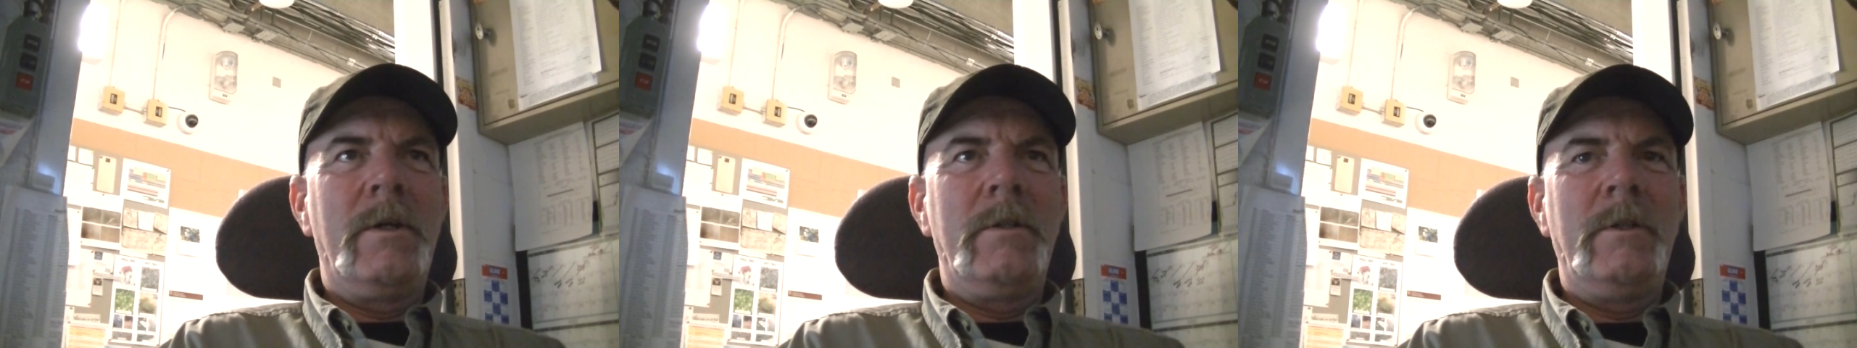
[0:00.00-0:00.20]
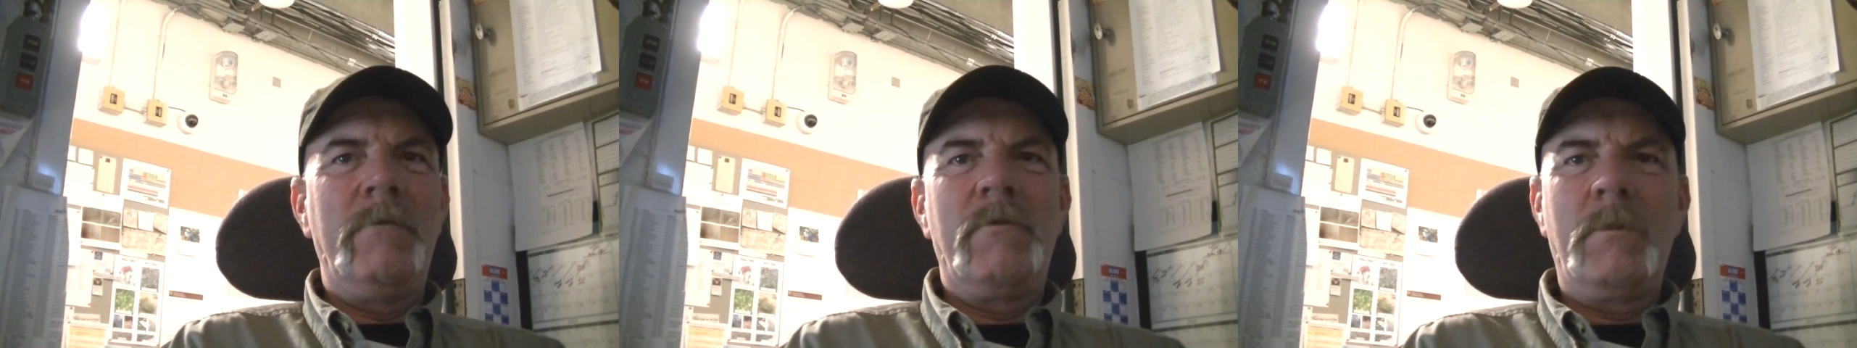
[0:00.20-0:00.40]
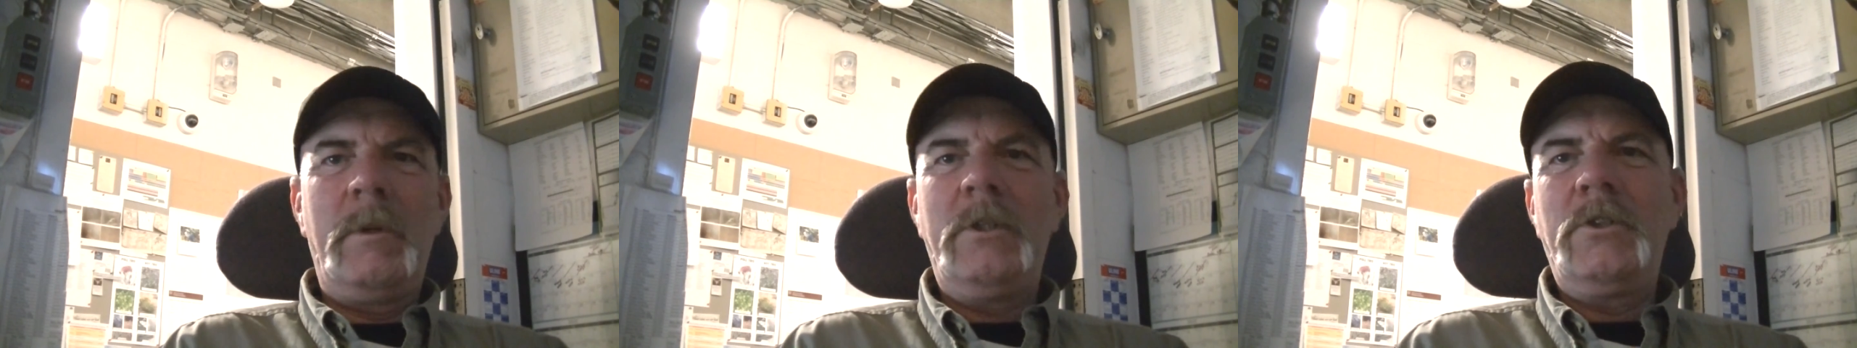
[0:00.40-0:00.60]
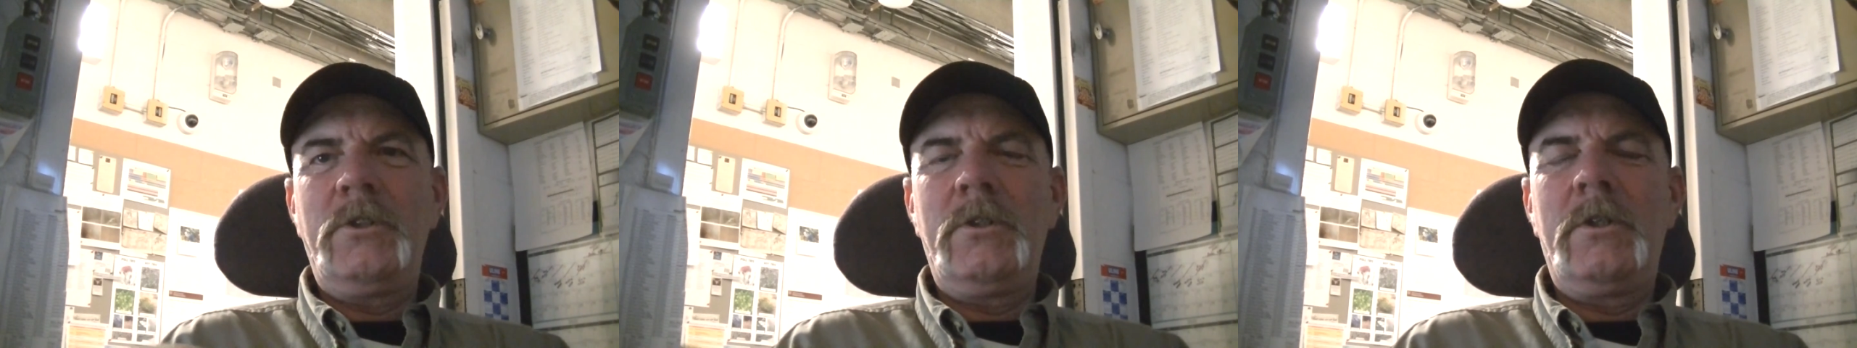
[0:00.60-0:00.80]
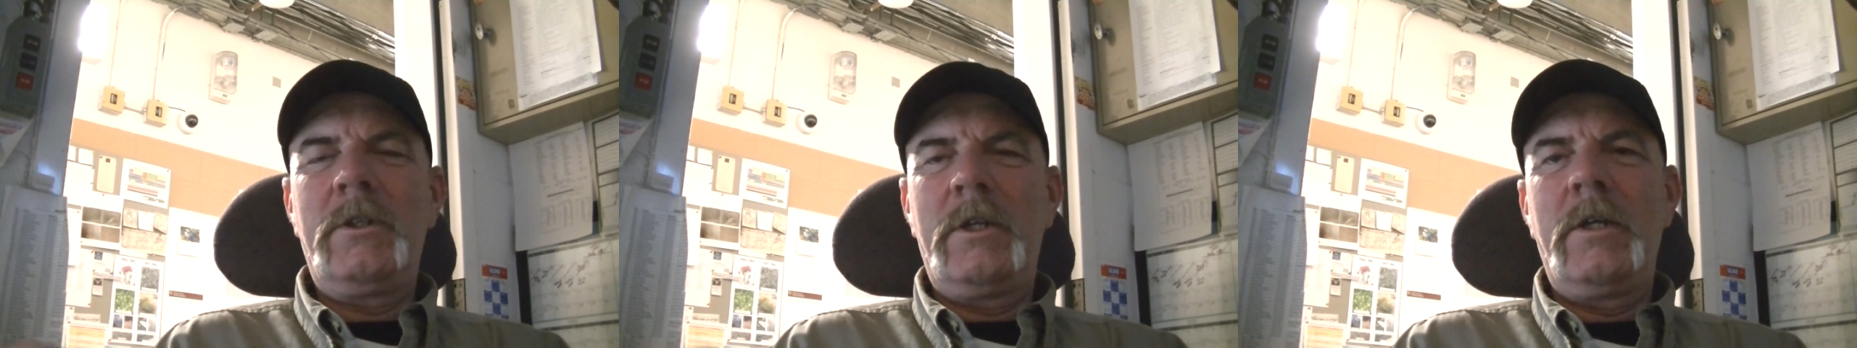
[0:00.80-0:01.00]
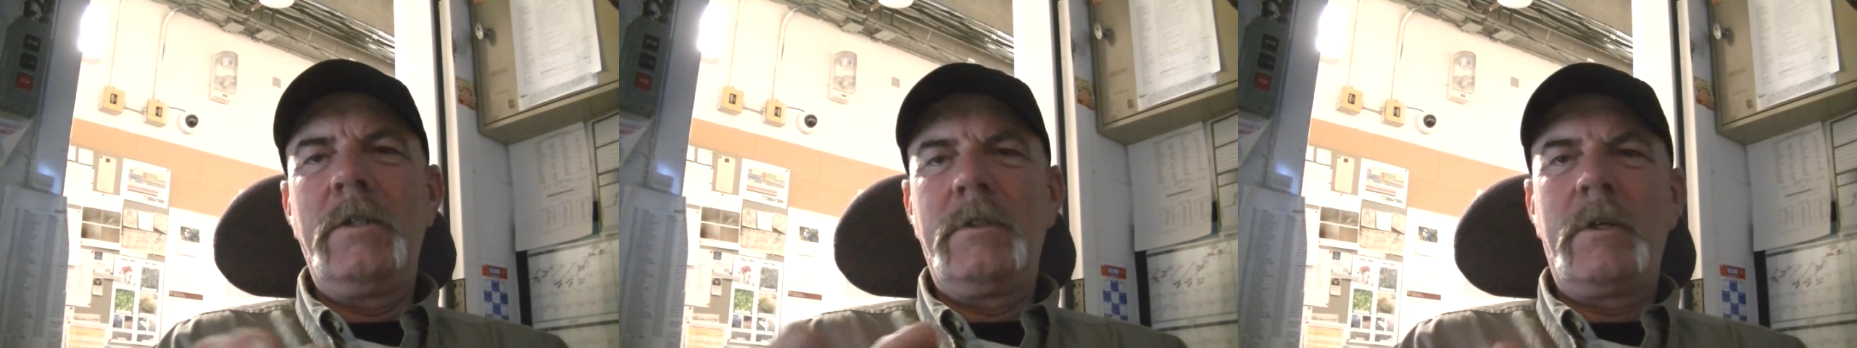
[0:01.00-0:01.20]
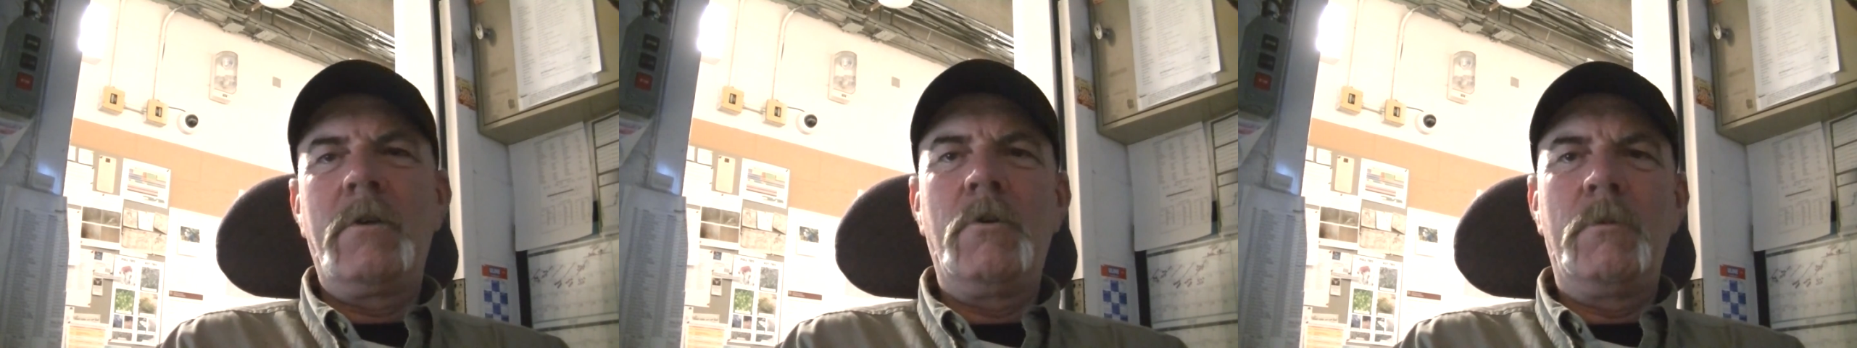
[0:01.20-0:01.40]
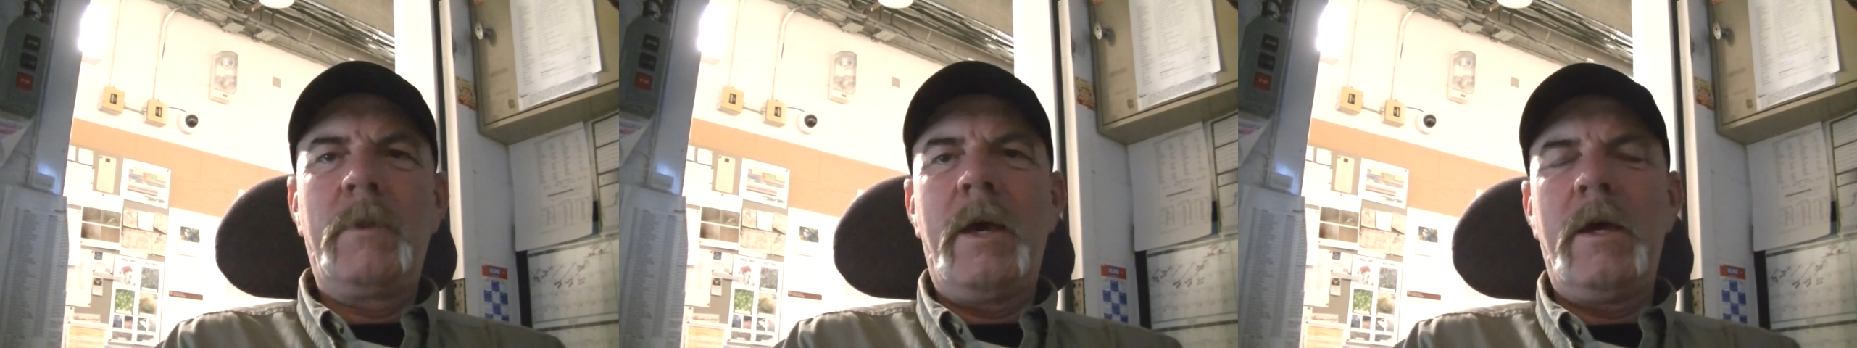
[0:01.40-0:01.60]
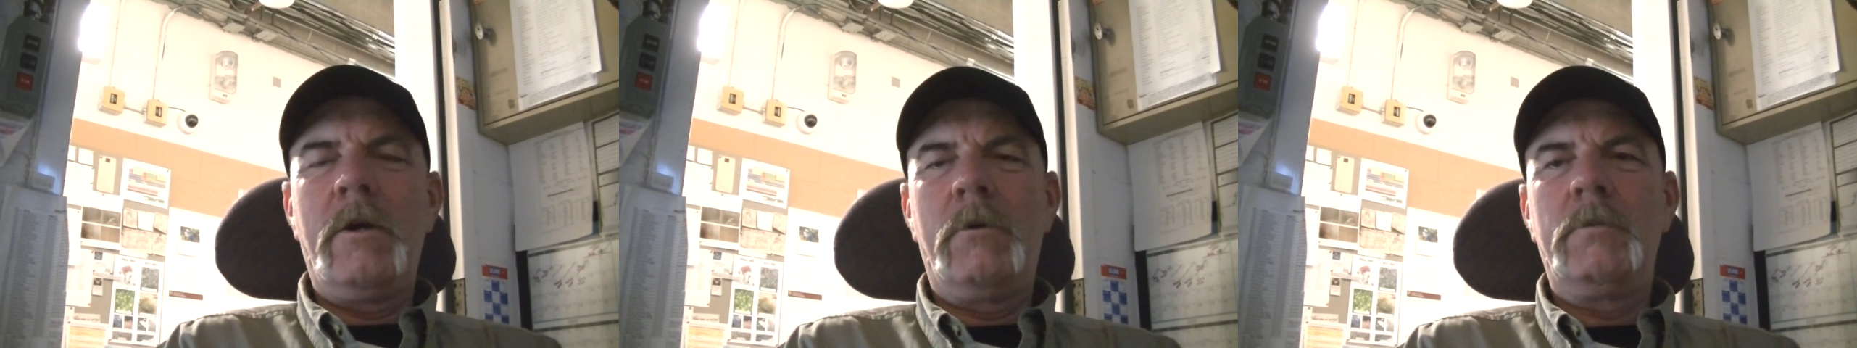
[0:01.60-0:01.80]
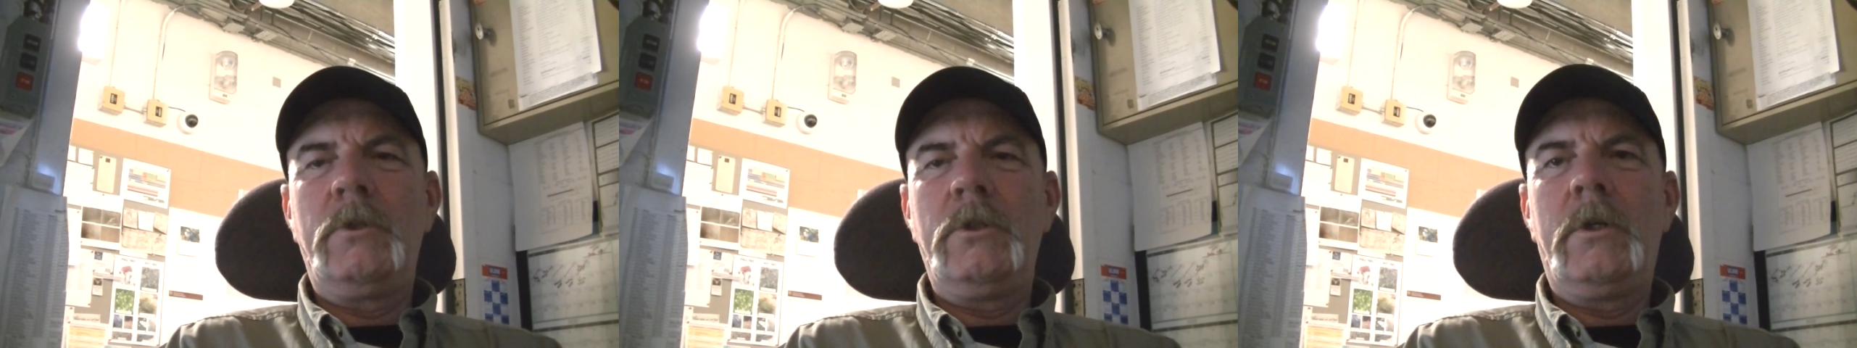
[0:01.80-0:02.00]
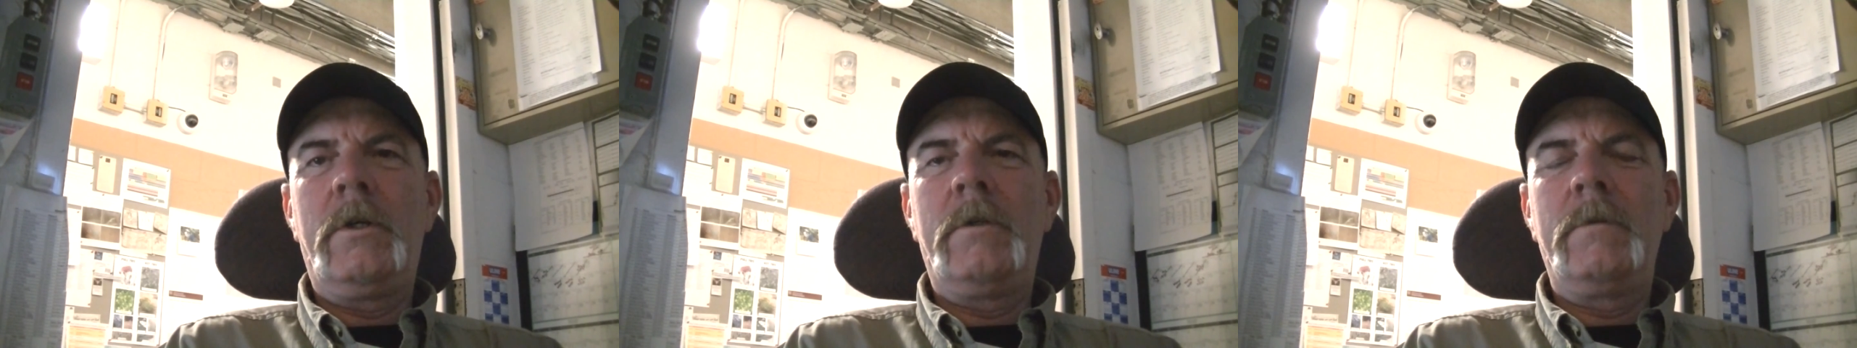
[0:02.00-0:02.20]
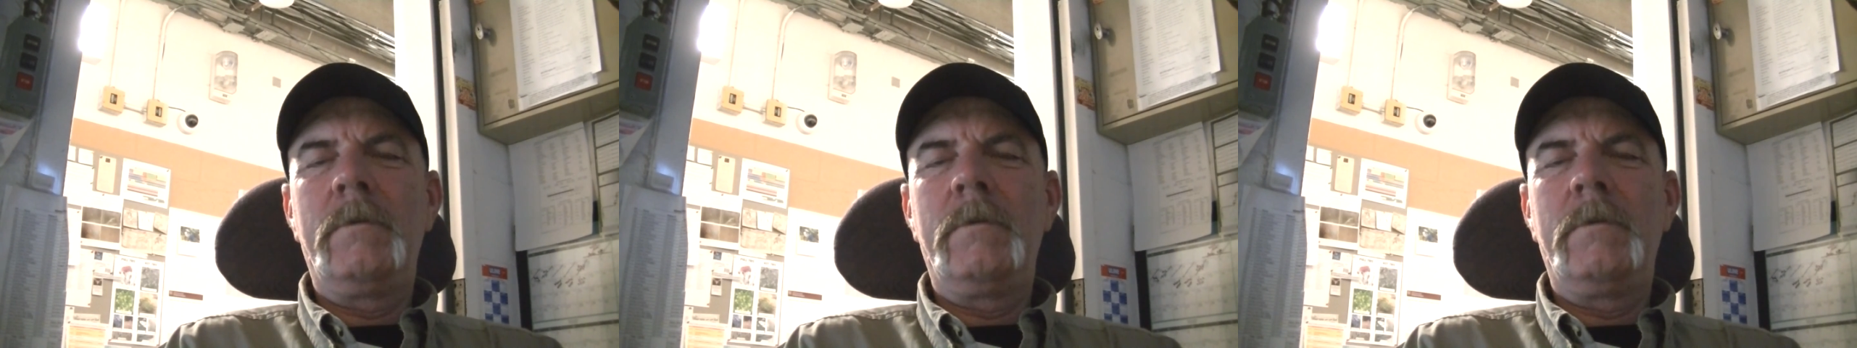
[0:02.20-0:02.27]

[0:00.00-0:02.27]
information on guns, I hope that helps you all.